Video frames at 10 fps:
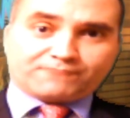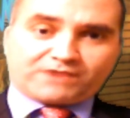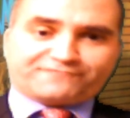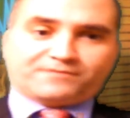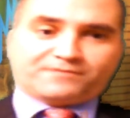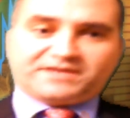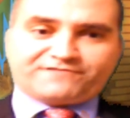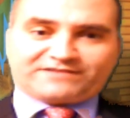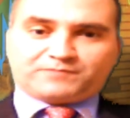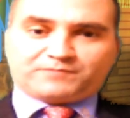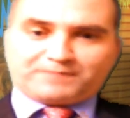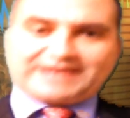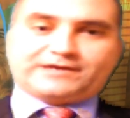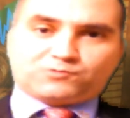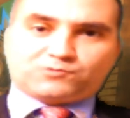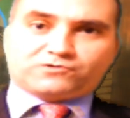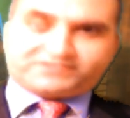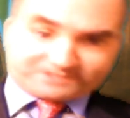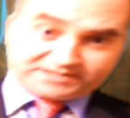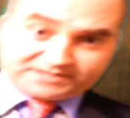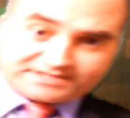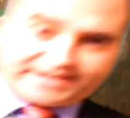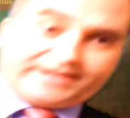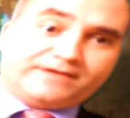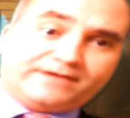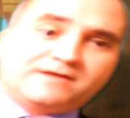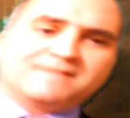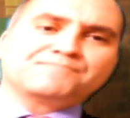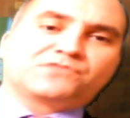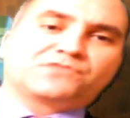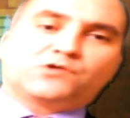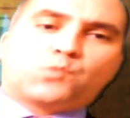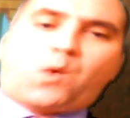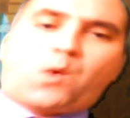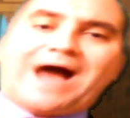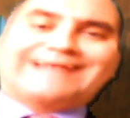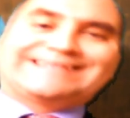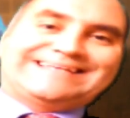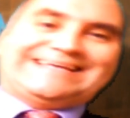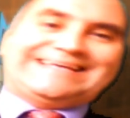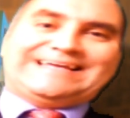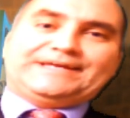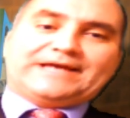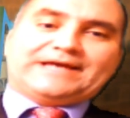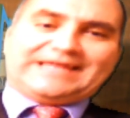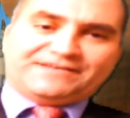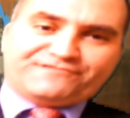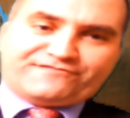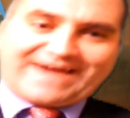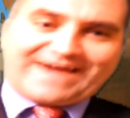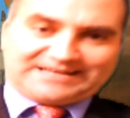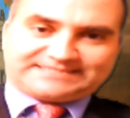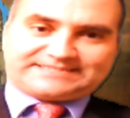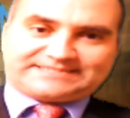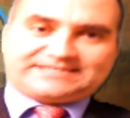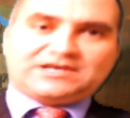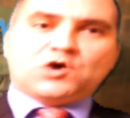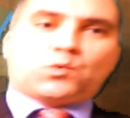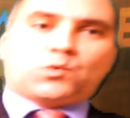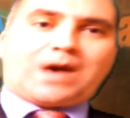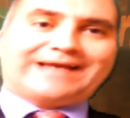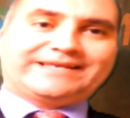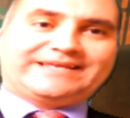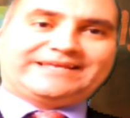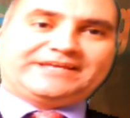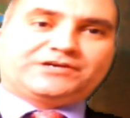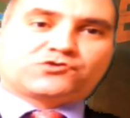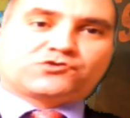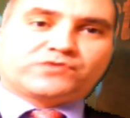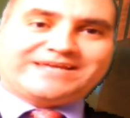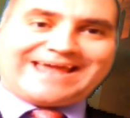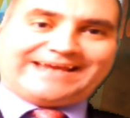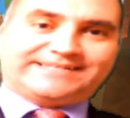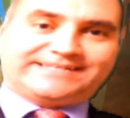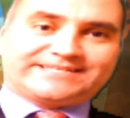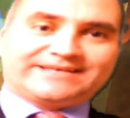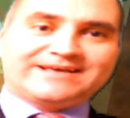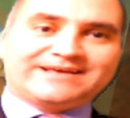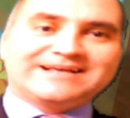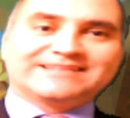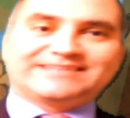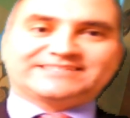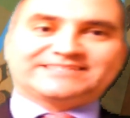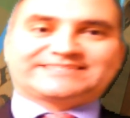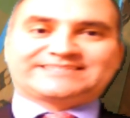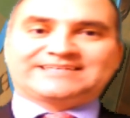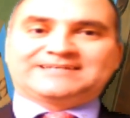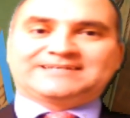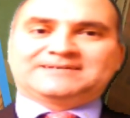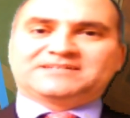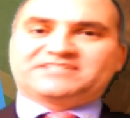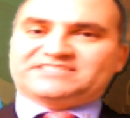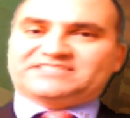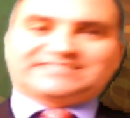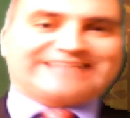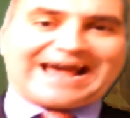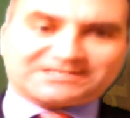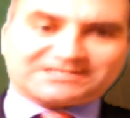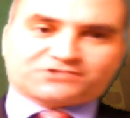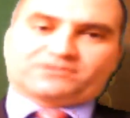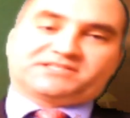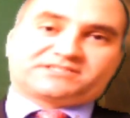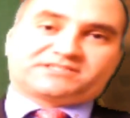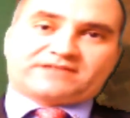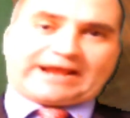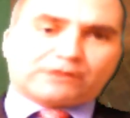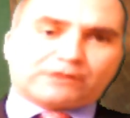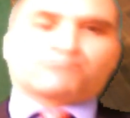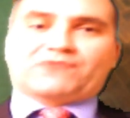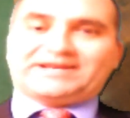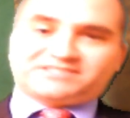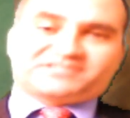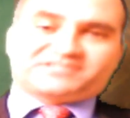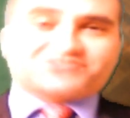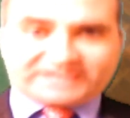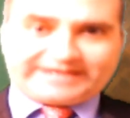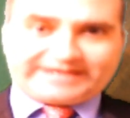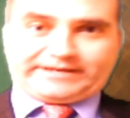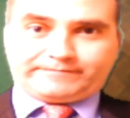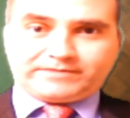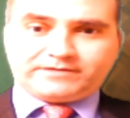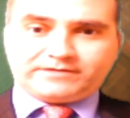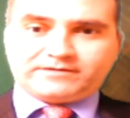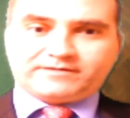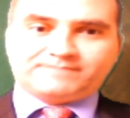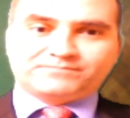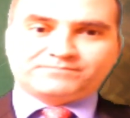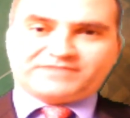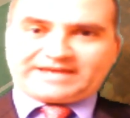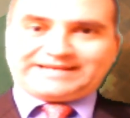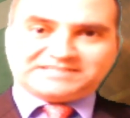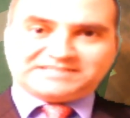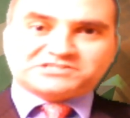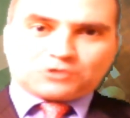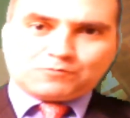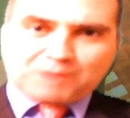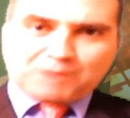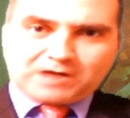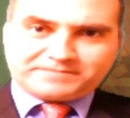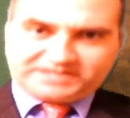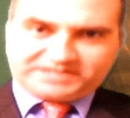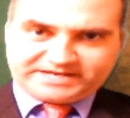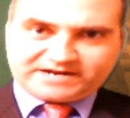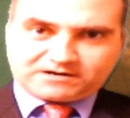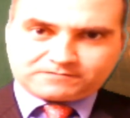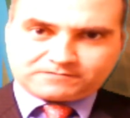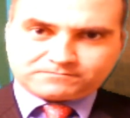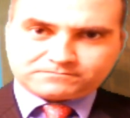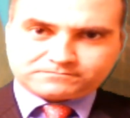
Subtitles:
come right from the investment banking world, as does he, then why did he invest? Why did he create this disastrous, harebrained scheme that is Obamacare?